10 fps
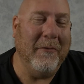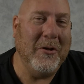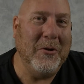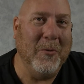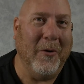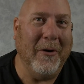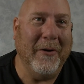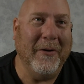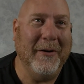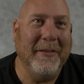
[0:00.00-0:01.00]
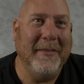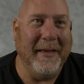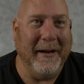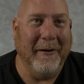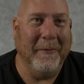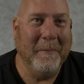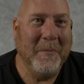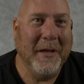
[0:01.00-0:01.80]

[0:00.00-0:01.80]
you are there,